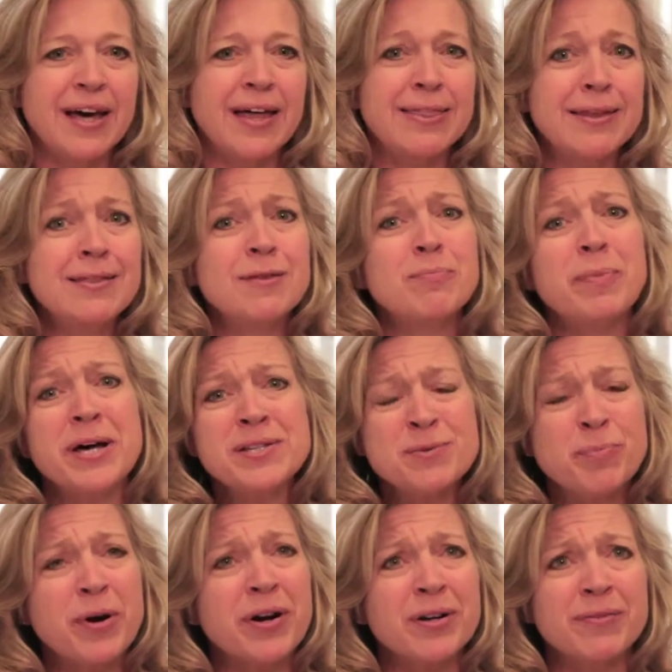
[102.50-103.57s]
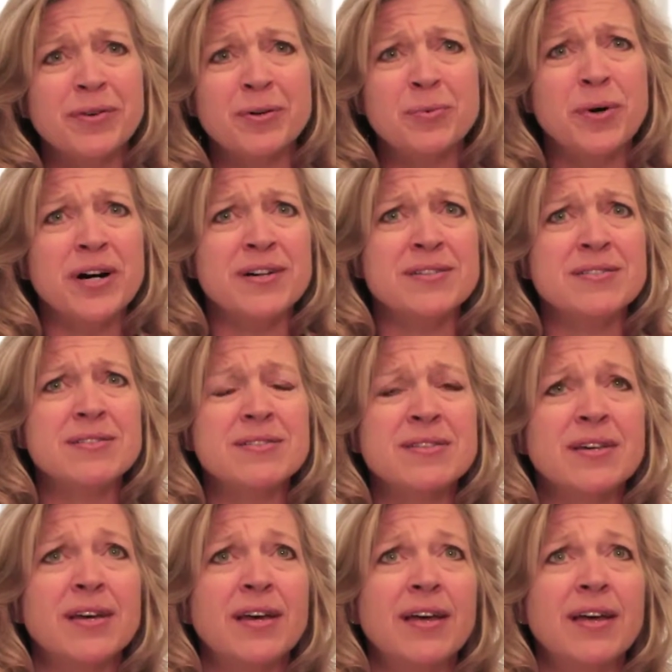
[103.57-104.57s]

I think the best part of it was